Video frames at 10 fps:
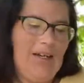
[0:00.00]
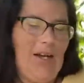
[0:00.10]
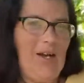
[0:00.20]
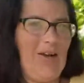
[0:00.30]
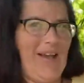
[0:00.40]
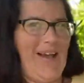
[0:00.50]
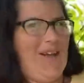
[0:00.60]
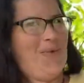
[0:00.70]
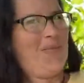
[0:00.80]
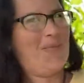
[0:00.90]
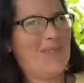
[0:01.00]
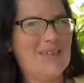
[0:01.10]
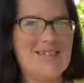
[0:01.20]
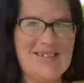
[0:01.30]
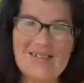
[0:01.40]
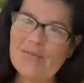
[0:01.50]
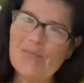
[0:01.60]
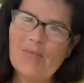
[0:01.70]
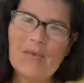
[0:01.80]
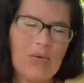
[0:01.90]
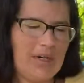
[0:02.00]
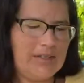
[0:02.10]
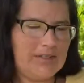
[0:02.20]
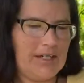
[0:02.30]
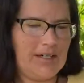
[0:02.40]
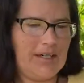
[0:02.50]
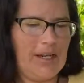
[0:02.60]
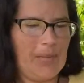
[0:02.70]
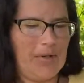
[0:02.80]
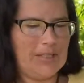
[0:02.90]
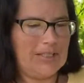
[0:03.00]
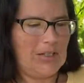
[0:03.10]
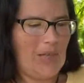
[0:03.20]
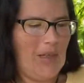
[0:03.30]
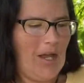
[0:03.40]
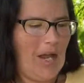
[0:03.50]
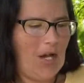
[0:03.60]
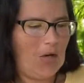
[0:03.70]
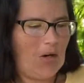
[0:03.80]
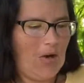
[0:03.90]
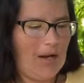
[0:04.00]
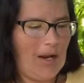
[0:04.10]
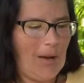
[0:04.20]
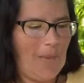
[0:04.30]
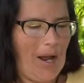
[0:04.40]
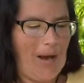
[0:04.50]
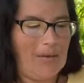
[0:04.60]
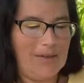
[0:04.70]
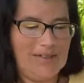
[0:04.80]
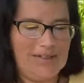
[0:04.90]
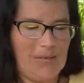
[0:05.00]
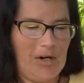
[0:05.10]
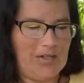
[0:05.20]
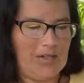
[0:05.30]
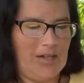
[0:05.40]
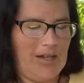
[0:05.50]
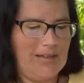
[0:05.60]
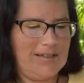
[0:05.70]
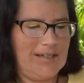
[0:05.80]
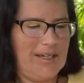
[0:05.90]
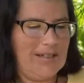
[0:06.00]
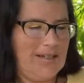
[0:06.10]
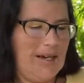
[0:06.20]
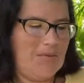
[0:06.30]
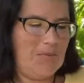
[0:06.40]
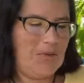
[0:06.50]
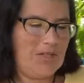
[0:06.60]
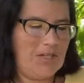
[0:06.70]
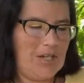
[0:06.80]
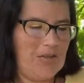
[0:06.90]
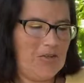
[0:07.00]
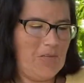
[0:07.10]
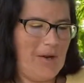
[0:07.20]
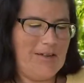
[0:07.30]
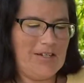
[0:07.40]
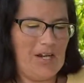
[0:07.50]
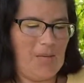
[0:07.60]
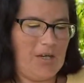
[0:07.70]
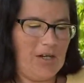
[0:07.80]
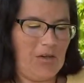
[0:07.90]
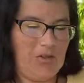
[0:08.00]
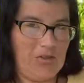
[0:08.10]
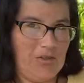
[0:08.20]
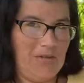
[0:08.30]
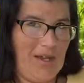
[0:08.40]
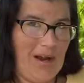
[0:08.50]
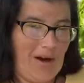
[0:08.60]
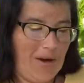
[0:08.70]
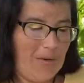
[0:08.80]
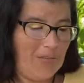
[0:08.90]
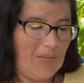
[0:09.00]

Okay, this is where it's starting to get personal. Growing up, I was marginalized and at times persecuted by the dominant culture of the era.